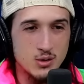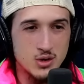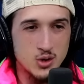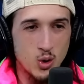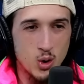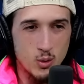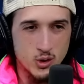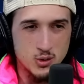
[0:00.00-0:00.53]

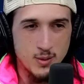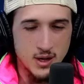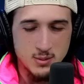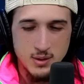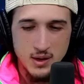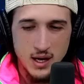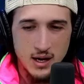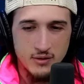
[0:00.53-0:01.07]
store, which makes
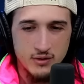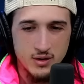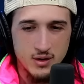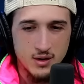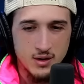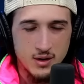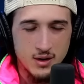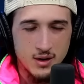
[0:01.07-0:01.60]
me laugh.
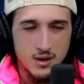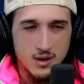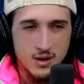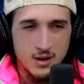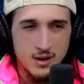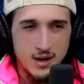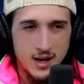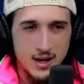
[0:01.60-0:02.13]

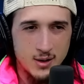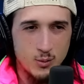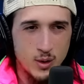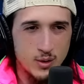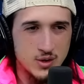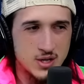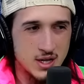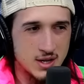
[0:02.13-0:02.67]
And we
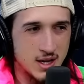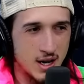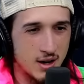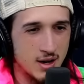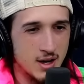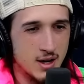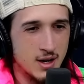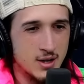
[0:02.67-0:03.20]
were sitting there.
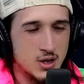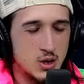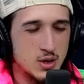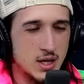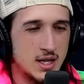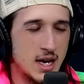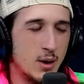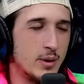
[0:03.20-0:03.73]
She was
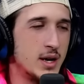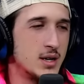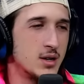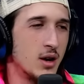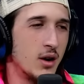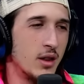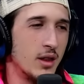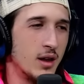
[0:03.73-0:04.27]
like, yeah, we need to
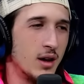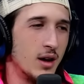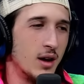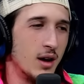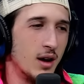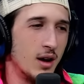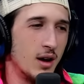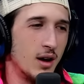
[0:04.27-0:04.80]
go to the
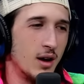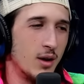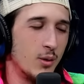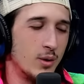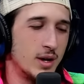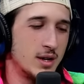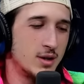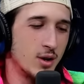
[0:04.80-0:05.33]

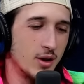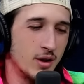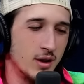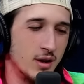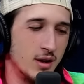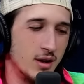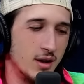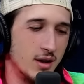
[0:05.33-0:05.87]
we need to go to
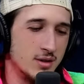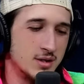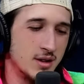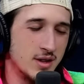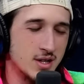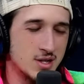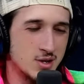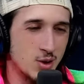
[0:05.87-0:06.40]
the to
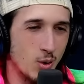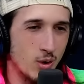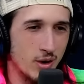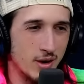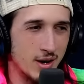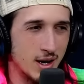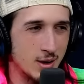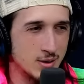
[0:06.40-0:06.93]
this store,
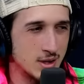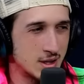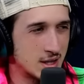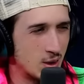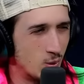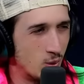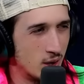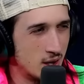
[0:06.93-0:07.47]
and I was like,
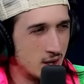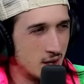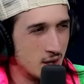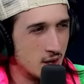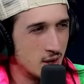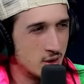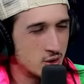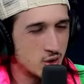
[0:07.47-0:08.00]
the what?
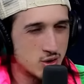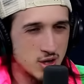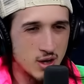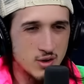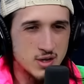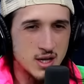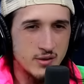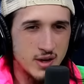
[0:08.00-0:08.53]
She goes, you know,
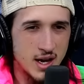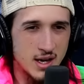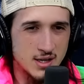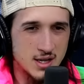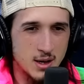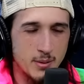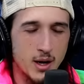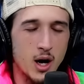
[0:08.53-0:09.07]
CVS.
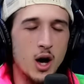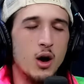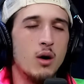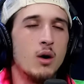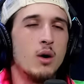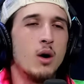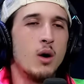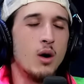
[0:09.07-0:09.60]
And I'm like, oh, oh,
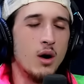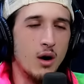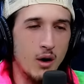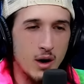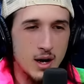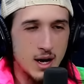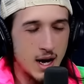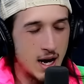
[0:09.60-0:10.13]
oh, oh.
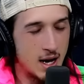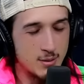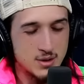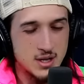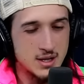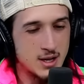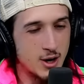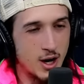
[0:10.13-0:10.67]
And I'm
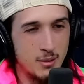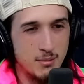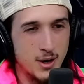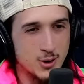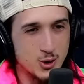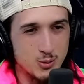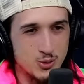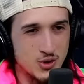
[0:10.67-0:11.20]
sitting there on
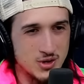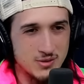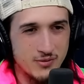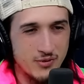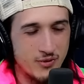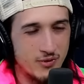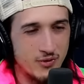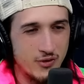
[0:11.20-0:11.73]
mushrooms just
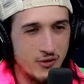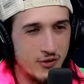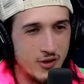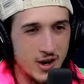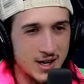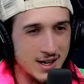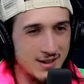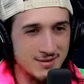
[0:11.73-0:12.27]

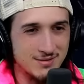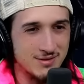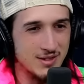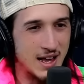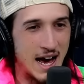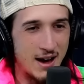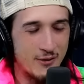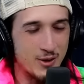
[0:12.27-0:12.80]
fucking
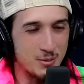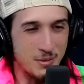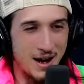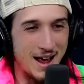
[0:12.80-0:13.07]
laughing my